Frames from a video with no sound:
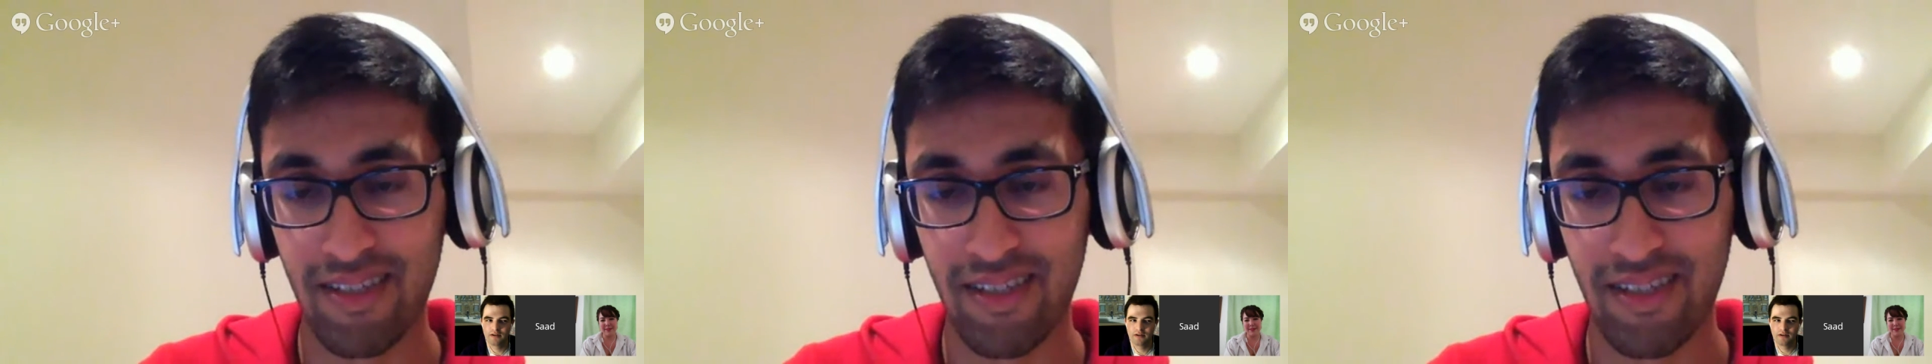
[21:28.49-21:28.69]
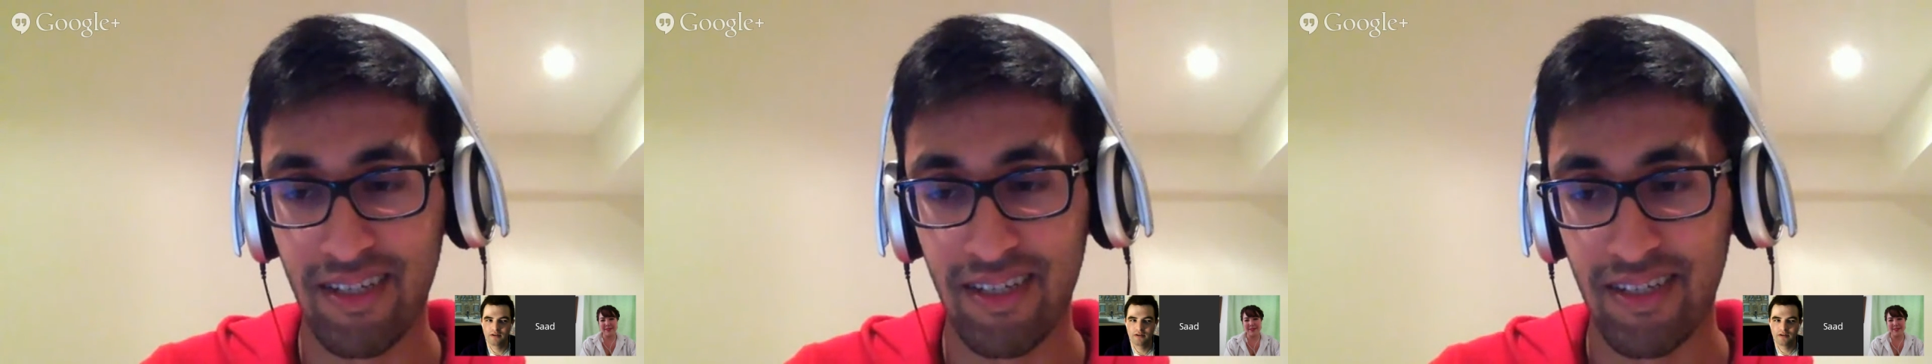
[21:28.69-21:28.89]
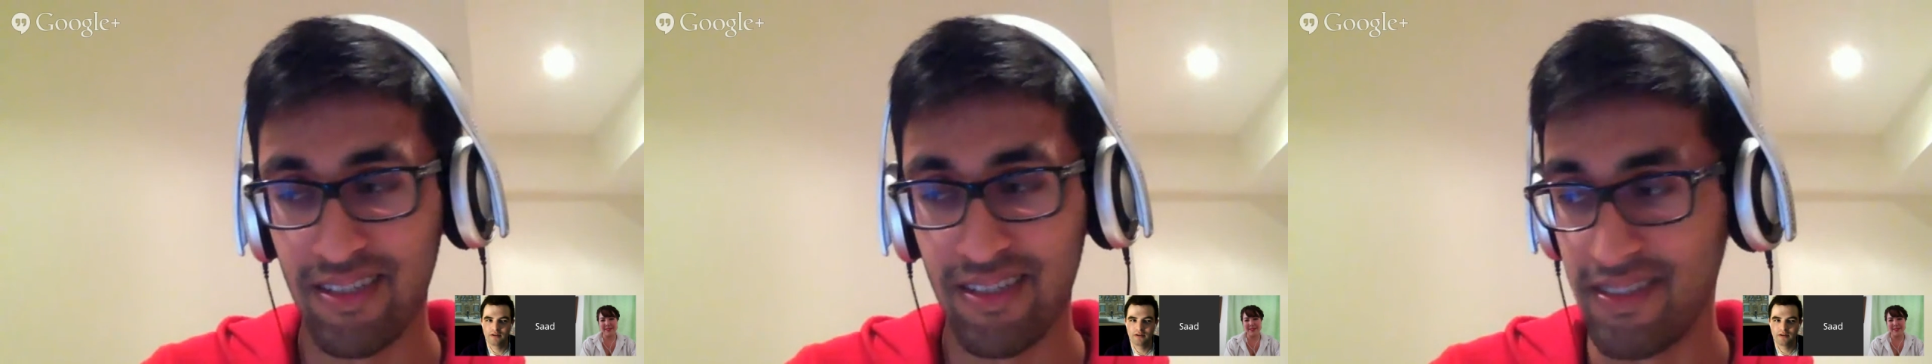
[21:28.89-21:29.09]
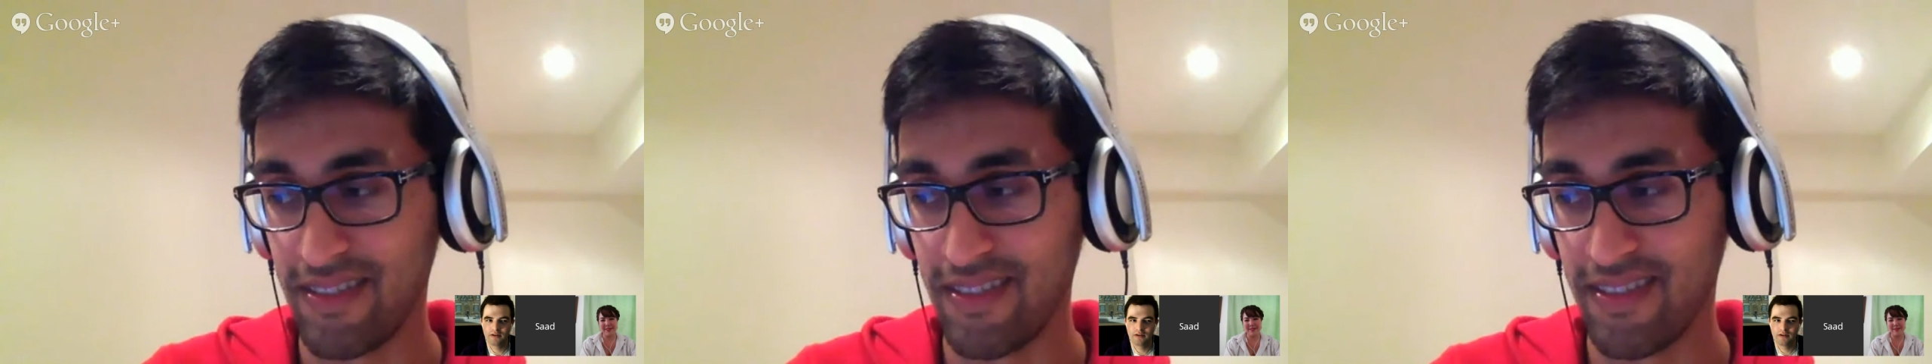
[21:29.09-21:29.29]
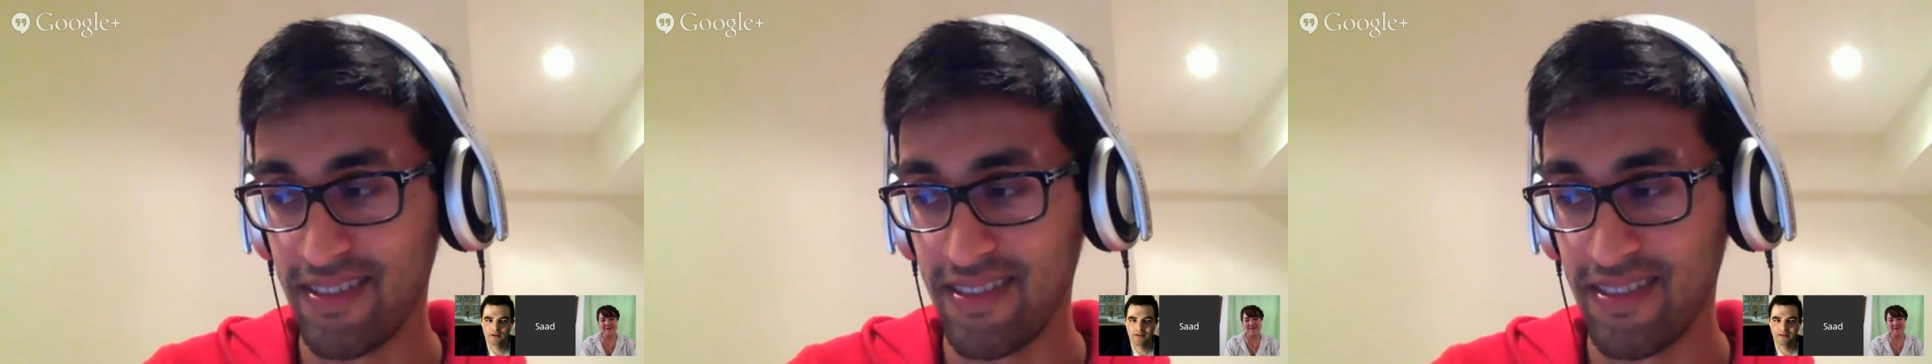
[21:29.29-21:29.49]
her
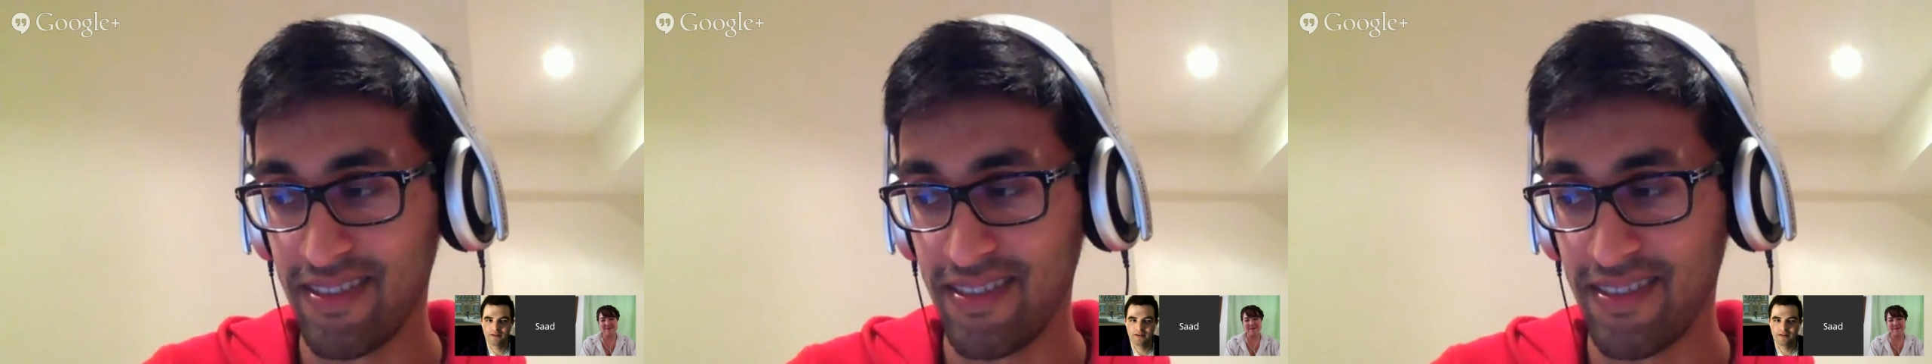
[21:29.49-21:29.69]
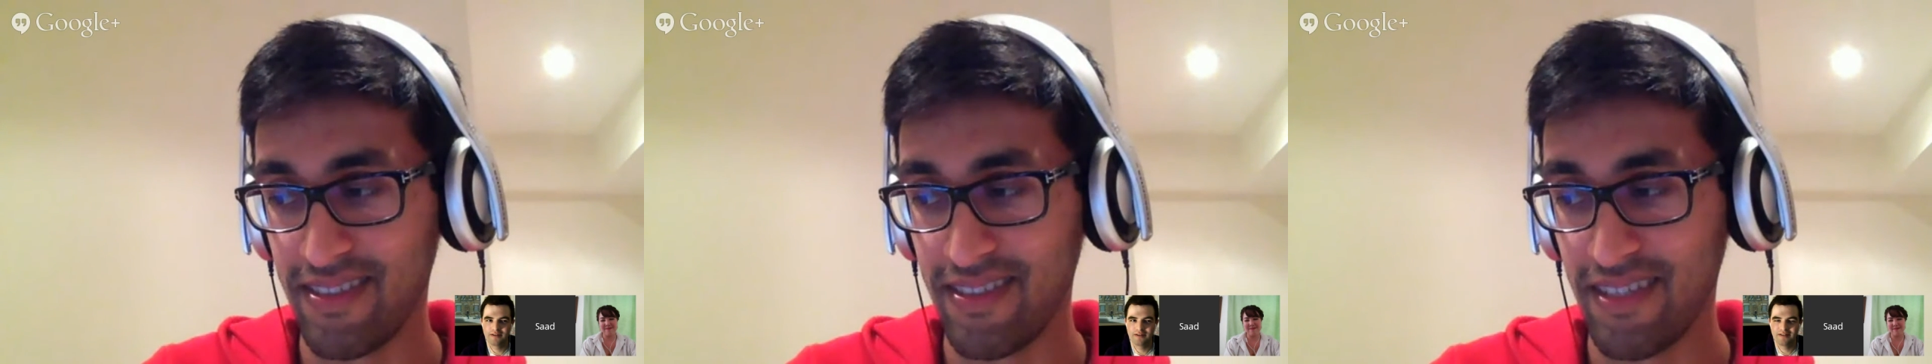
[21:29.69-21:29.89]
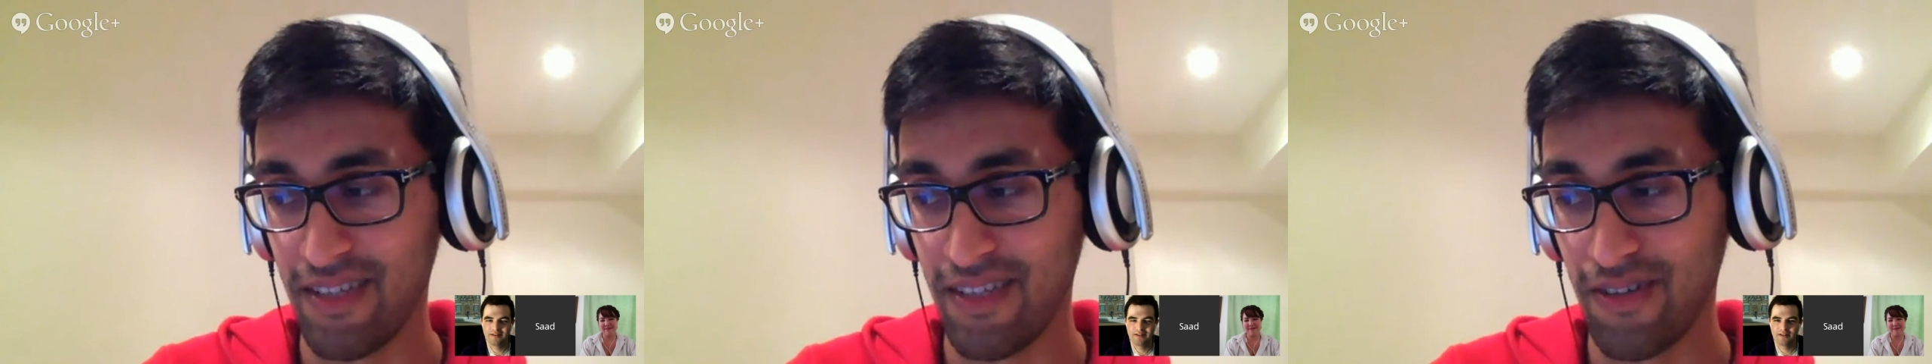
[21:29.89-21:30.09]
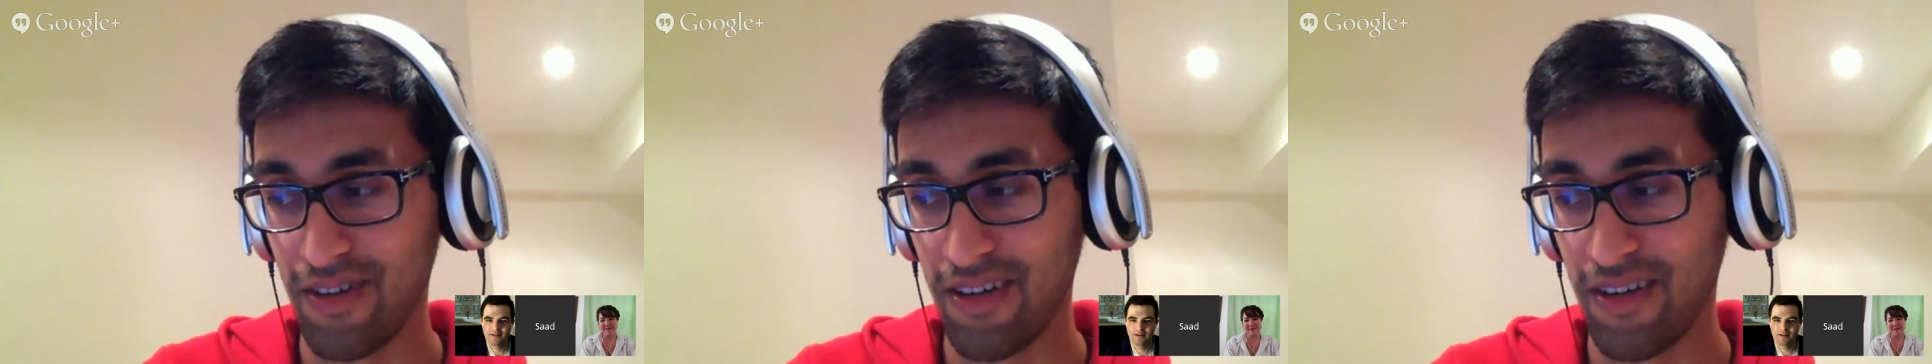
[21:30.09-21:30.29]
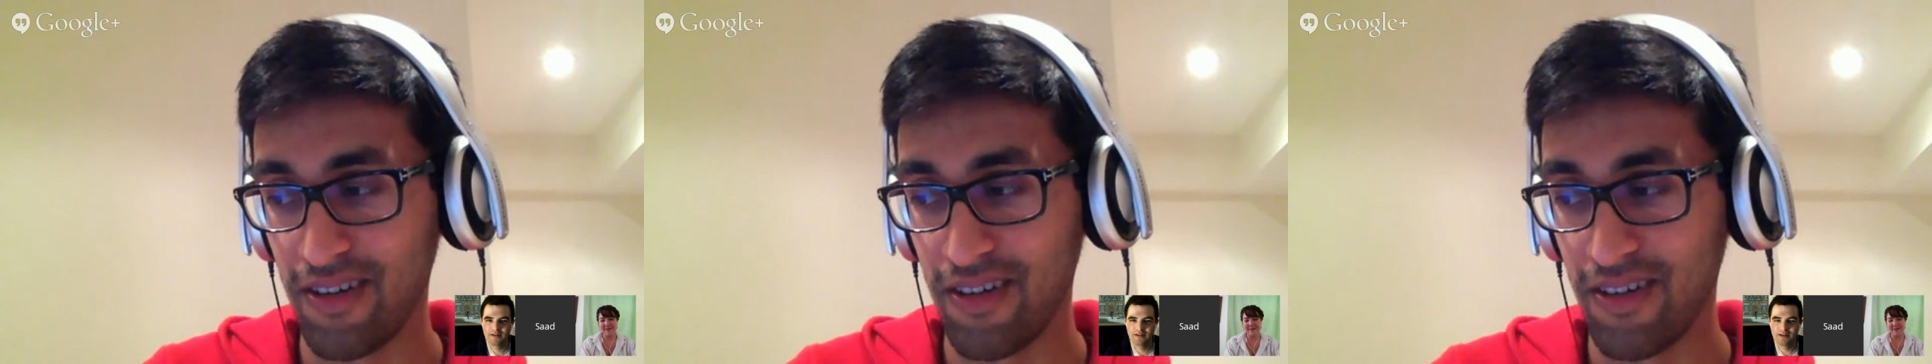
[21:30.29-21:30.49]
character.